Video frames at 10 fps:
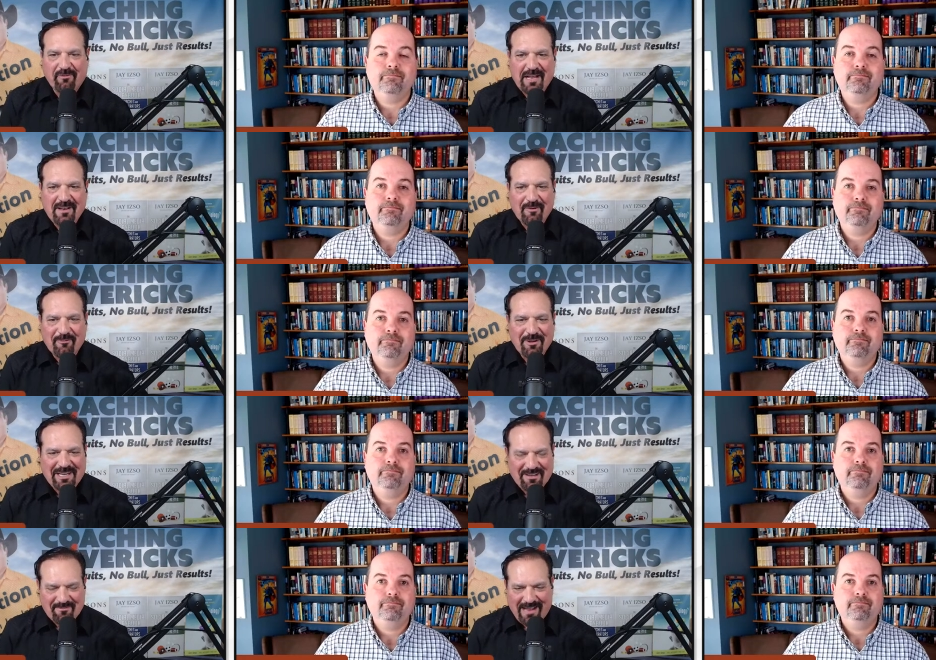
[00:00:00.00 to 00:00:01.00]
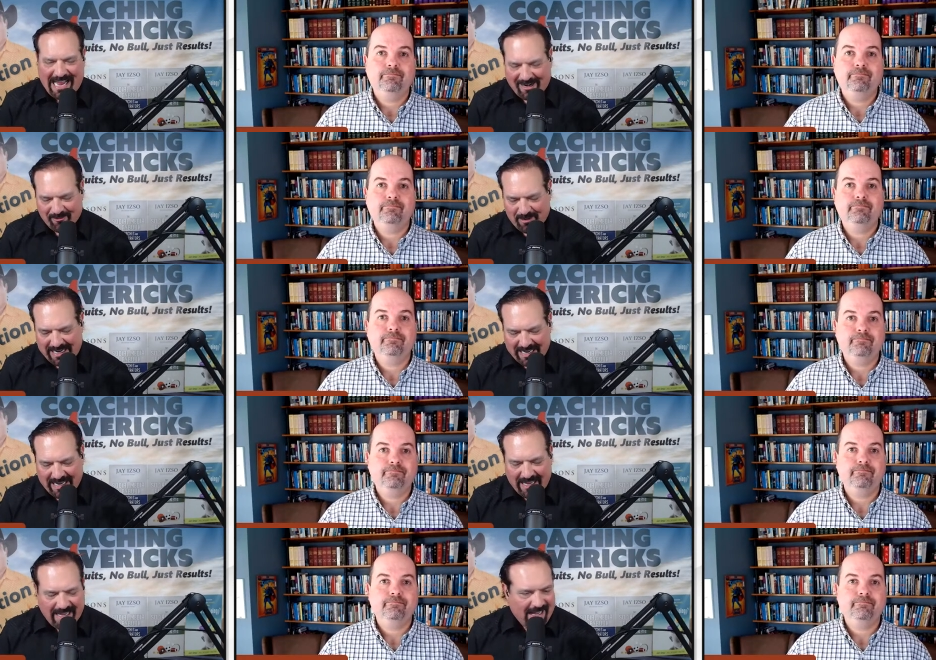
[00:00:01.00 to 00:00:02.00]
Speaker 1: friend William Attaway.
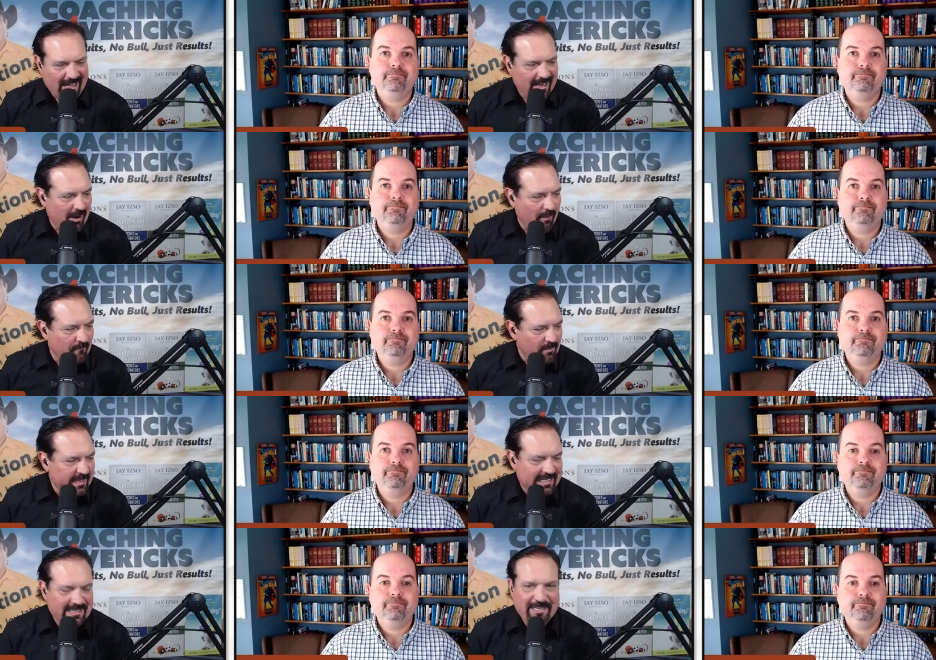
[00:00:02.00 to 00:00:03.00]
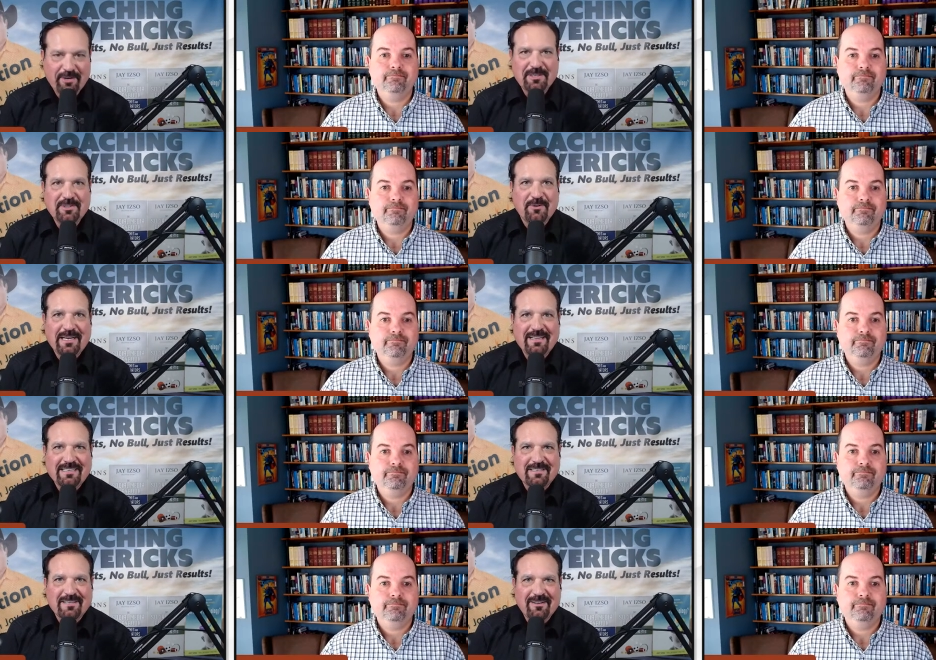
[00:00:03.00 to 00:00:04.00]
Uh, hopefully, he, you're enjoying
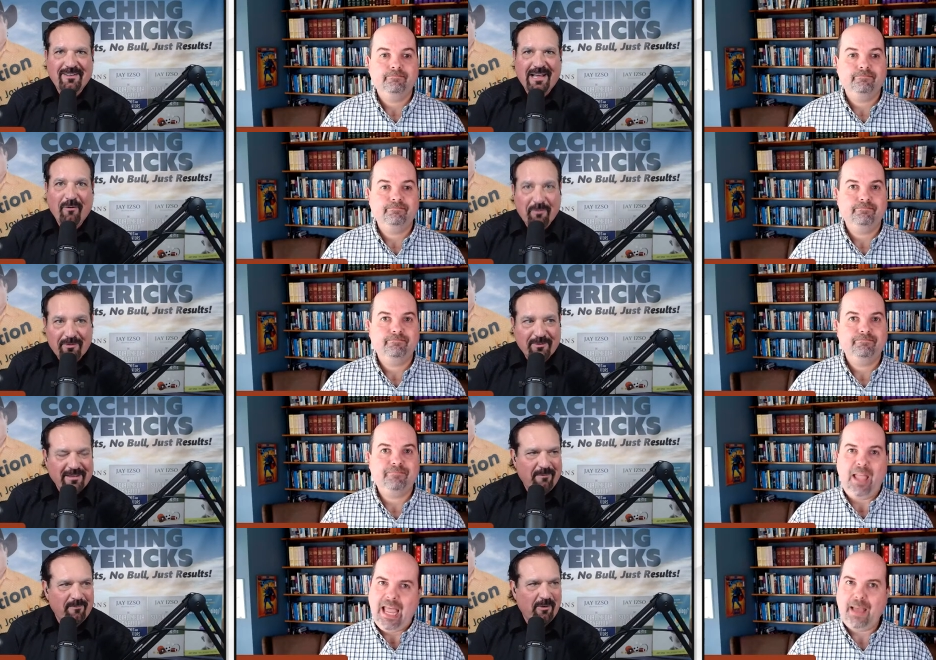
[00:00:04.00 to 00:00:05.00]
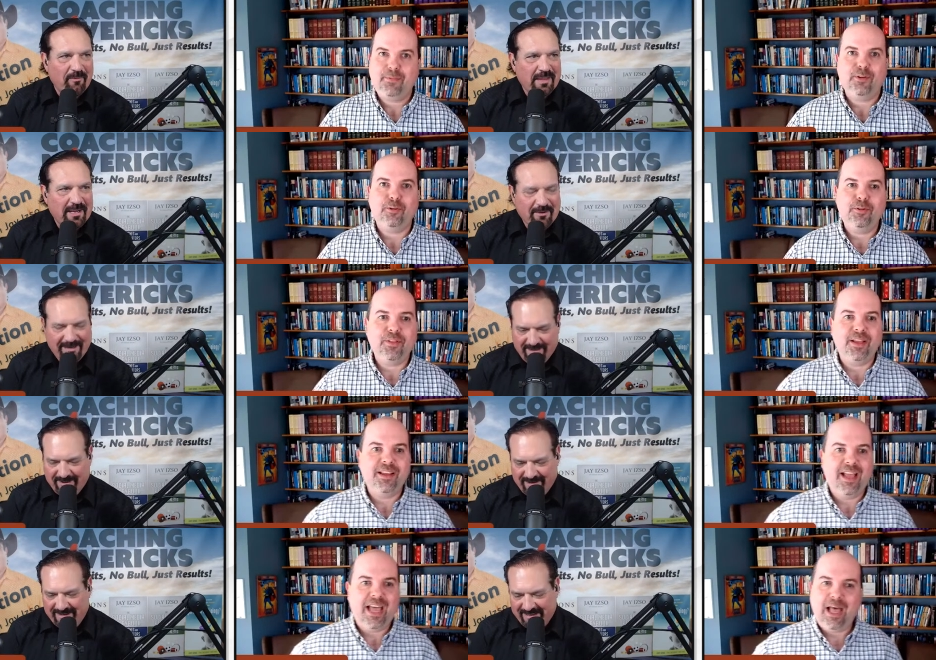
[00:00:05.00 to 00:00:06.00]
this a little. I hopeful I'm hopeful
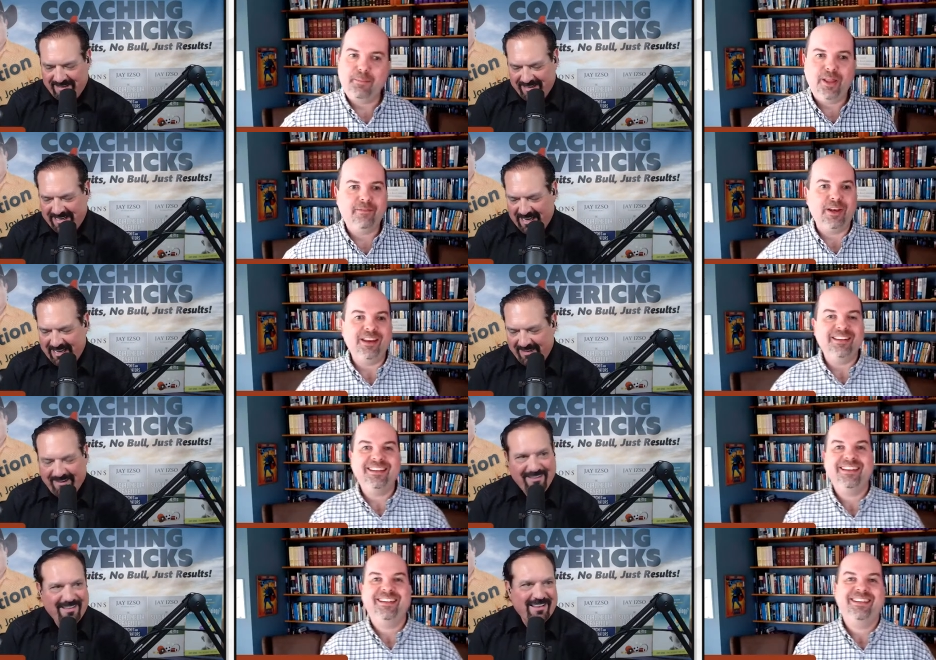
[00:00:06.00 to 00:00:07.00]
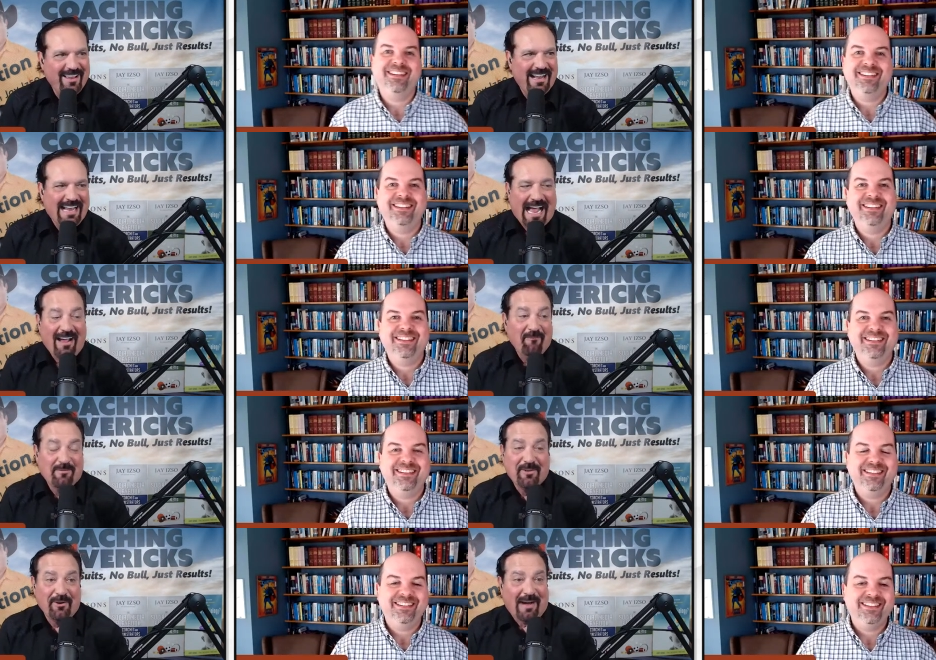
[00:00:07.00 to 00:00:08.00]
absolutely.
Speaker 2: I'm loving it.
Speaker 1: Good. I,
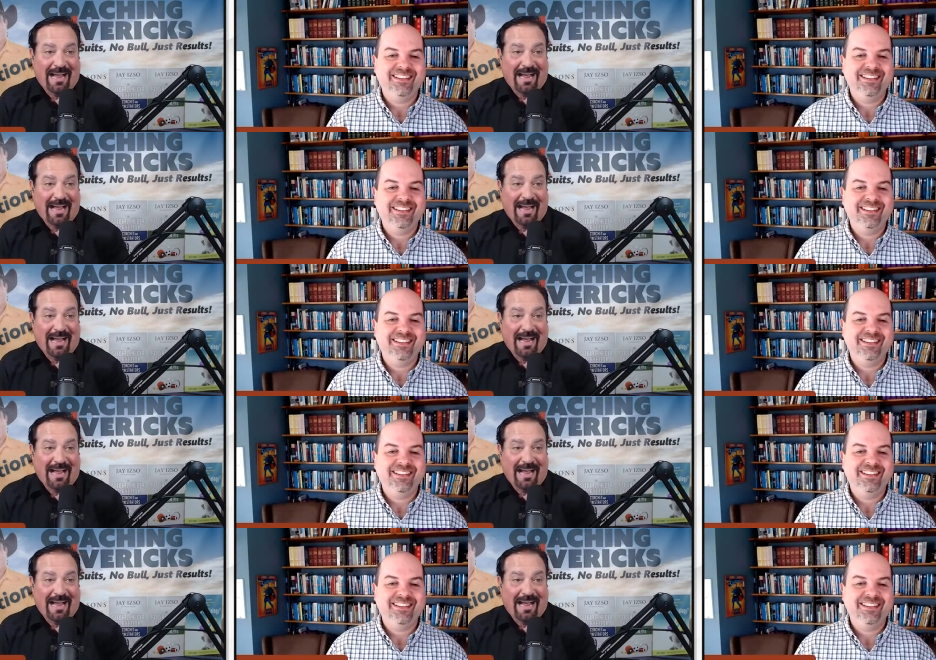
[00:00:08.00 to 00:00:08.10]
am too.